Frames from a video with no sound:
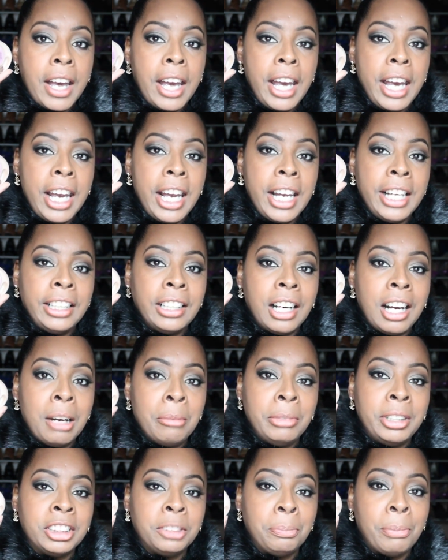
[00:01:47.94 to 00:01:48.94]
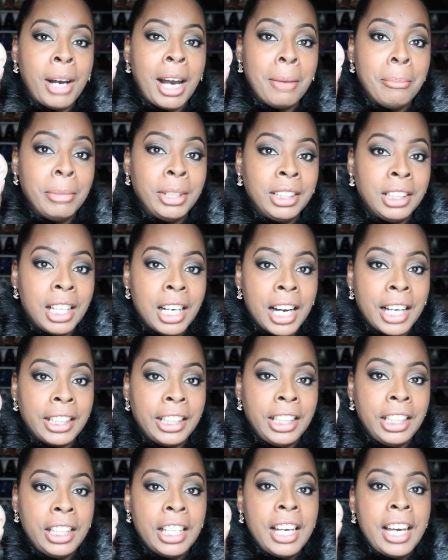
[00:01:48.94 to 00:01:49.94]
and um, it's by
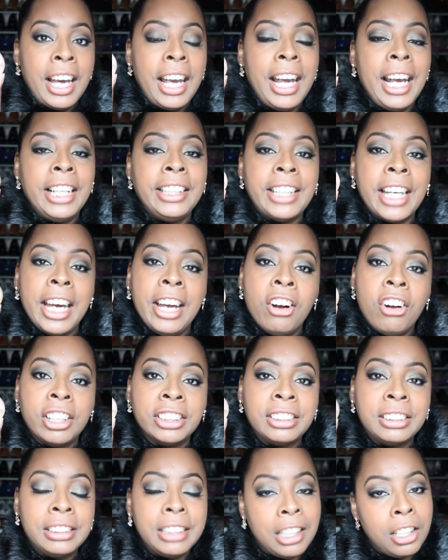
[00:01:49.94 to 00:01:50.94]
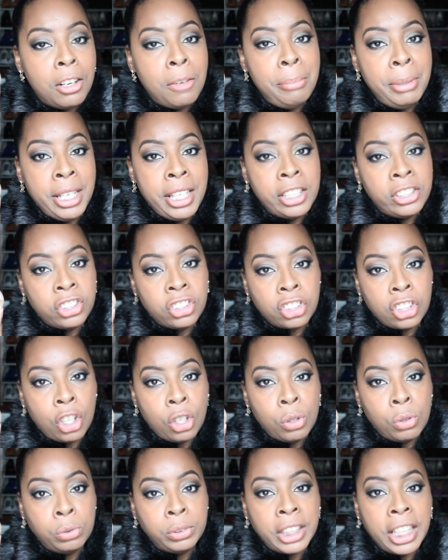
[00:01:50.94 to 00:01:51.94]
Milani and they are still being
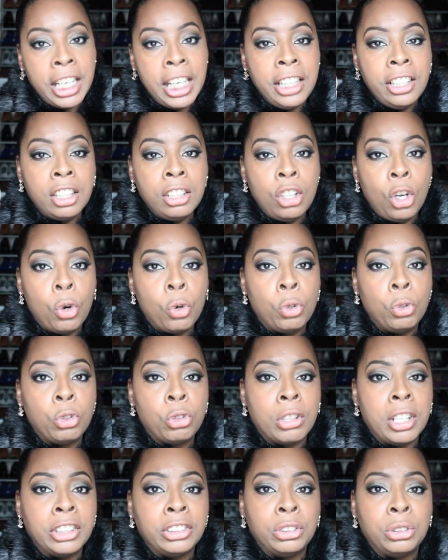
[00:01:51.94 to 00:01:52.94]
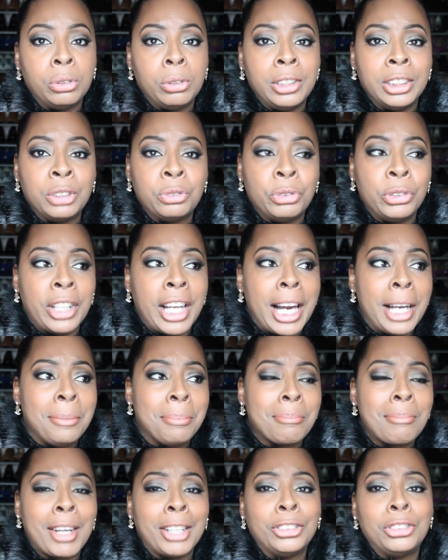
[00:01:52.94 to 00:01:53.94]
sold in the local drugstores for
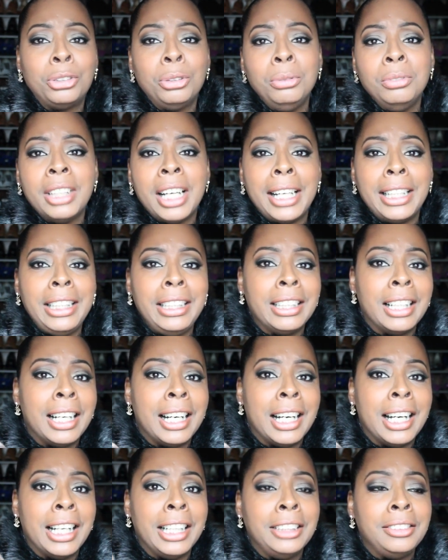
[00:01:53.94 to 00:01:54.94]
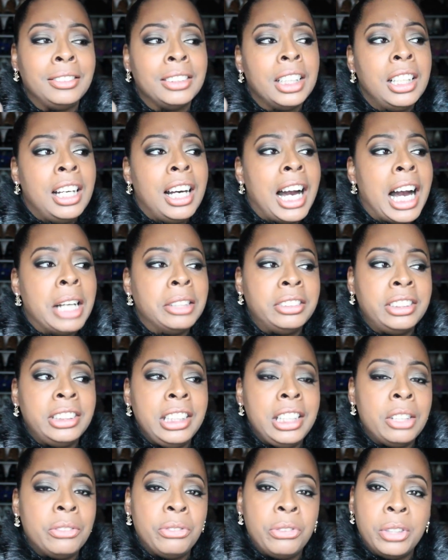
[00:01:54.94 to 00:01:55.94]
like 299 I've
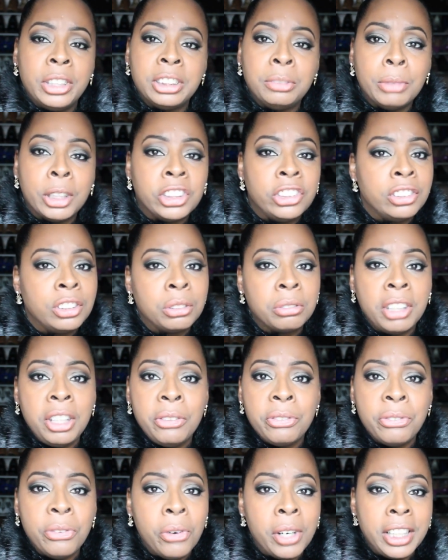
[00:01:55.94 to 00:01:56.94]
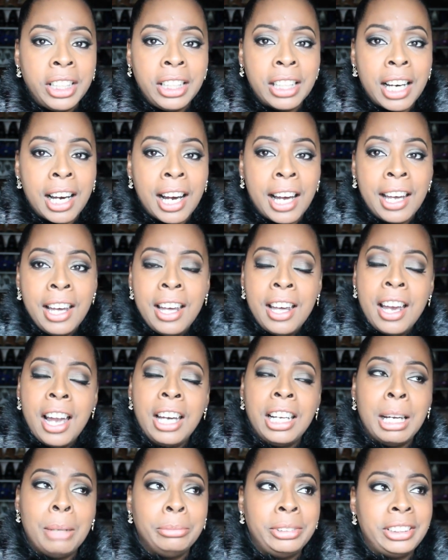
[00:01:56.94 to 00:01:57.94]
seen it for as much as 349
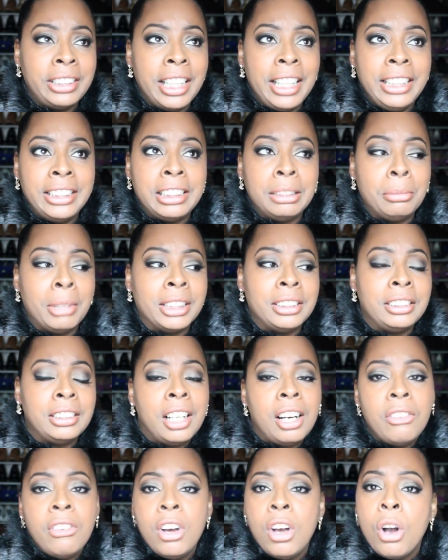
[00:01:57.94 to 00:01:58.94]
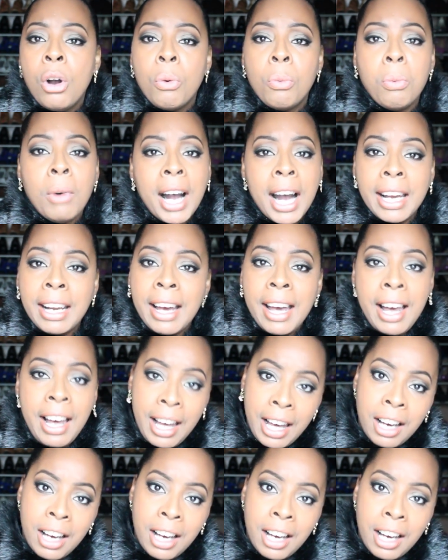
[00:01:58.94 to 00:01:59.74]
and I'm saying to myself why the